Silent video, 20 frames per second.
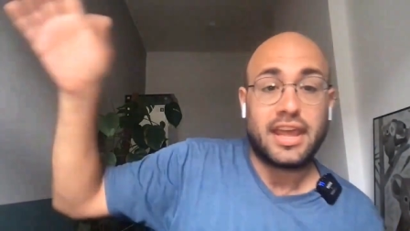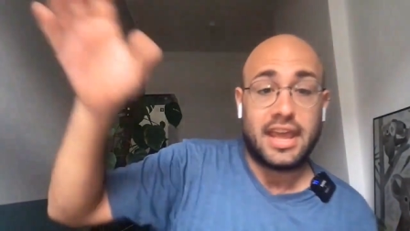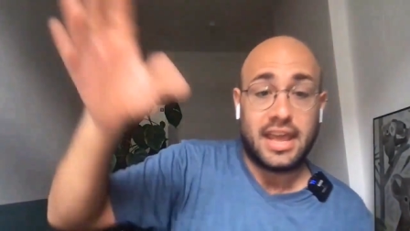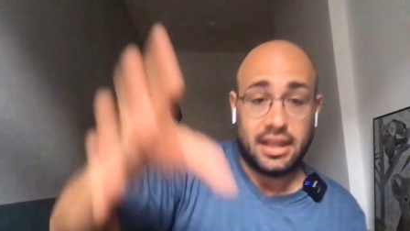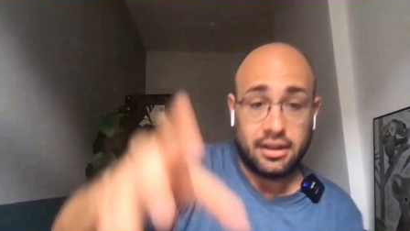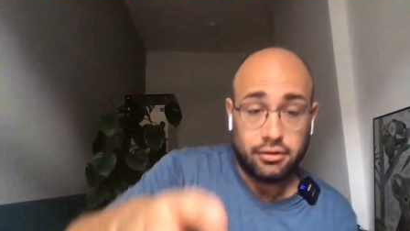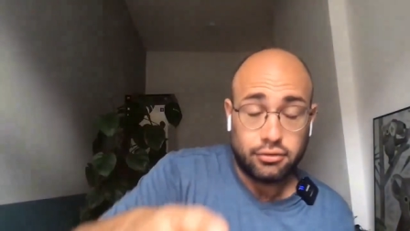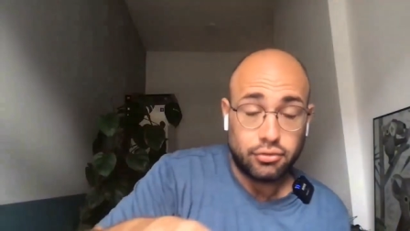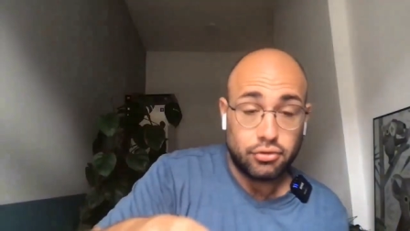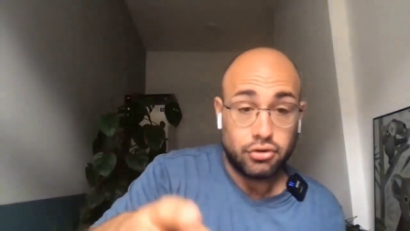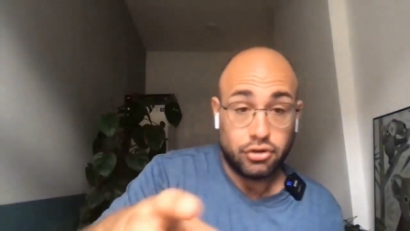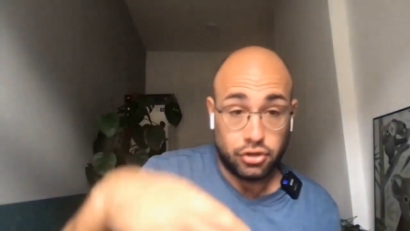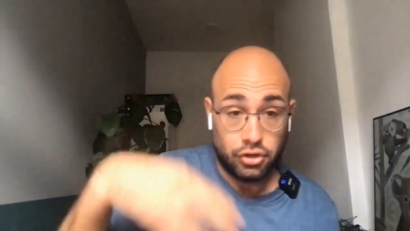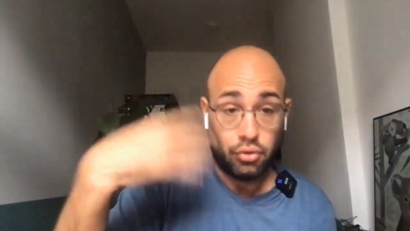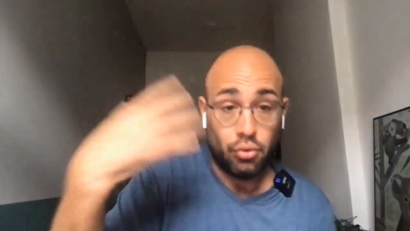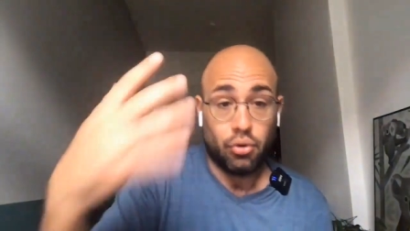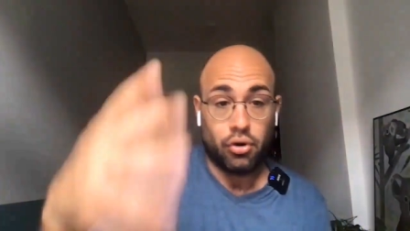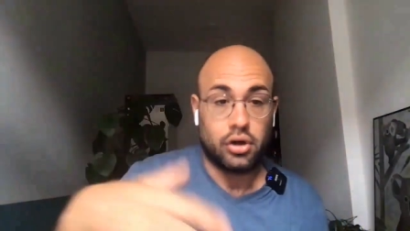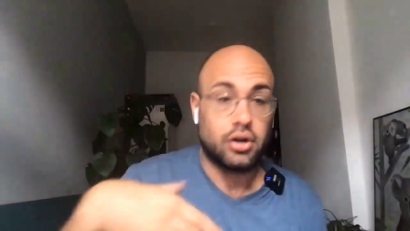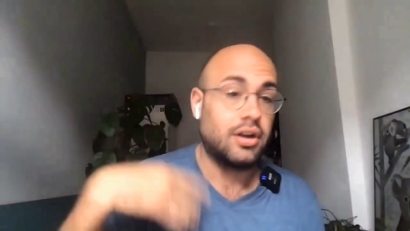into
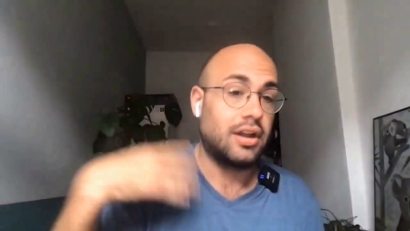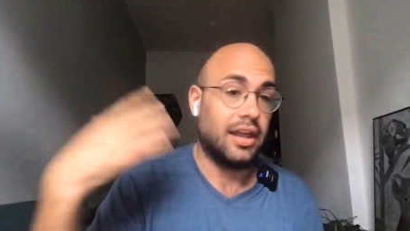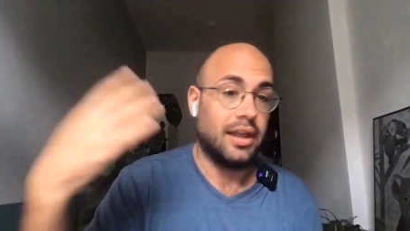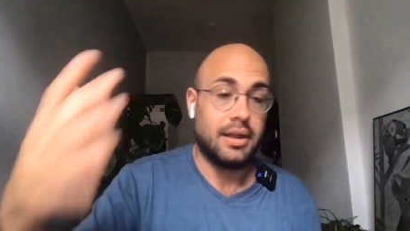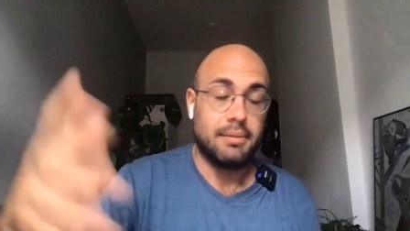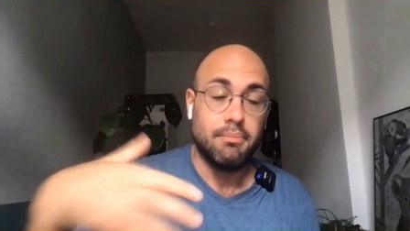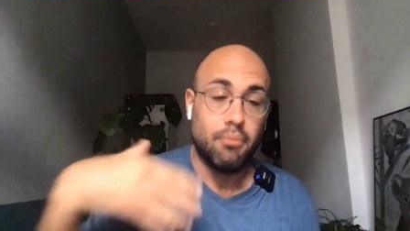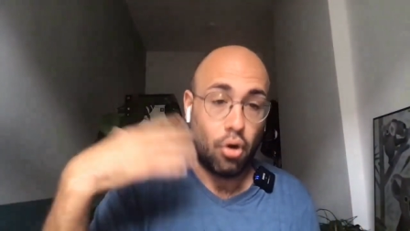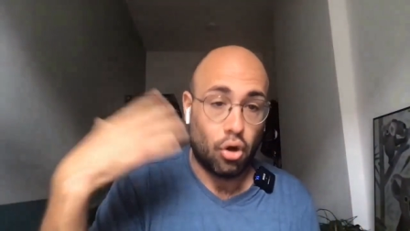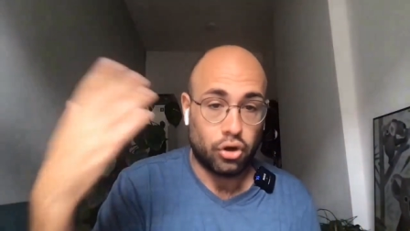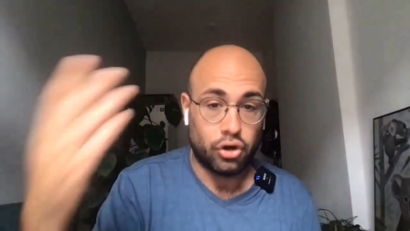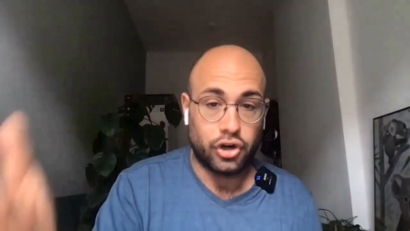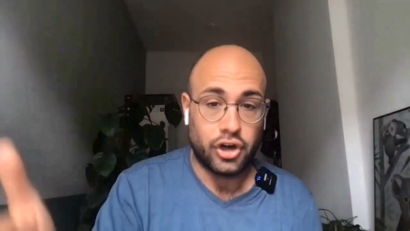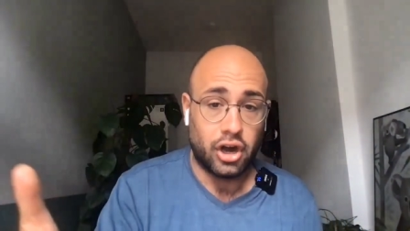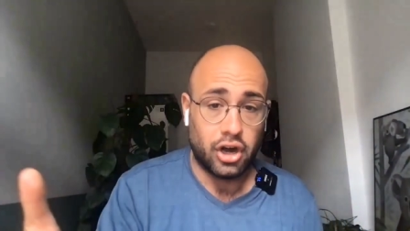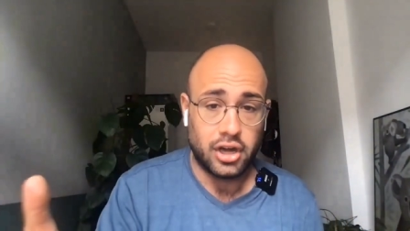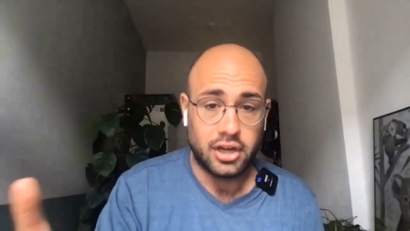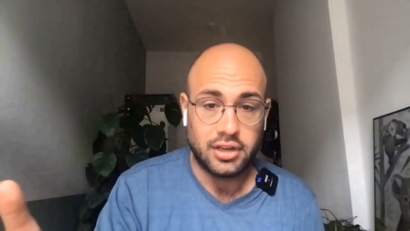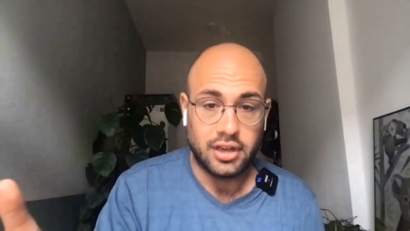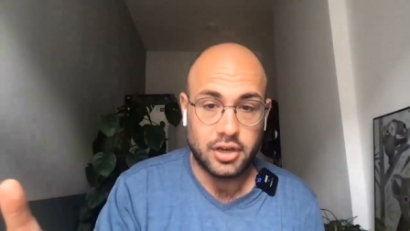newer, like modern
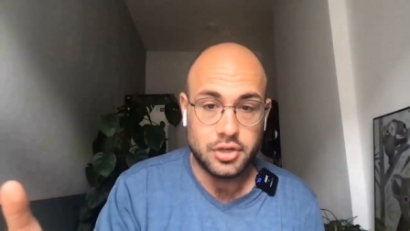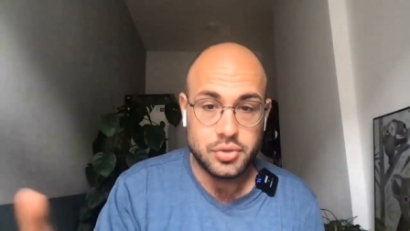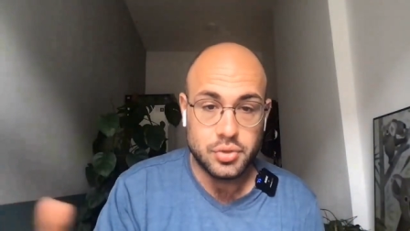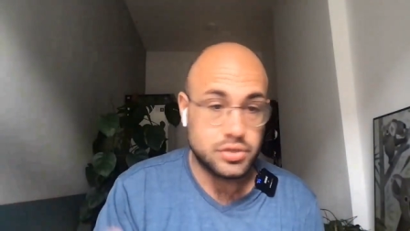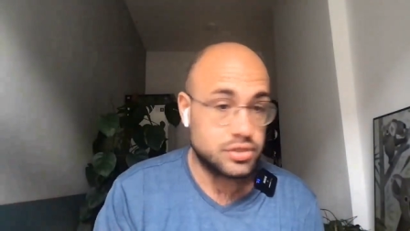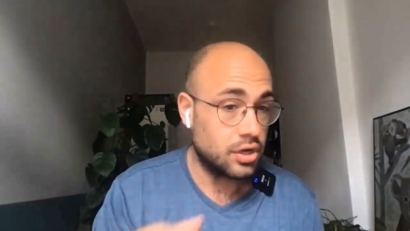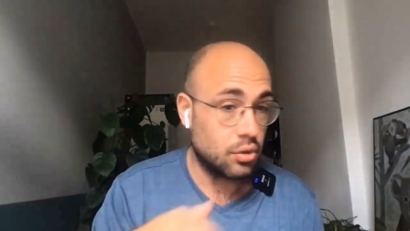architectures,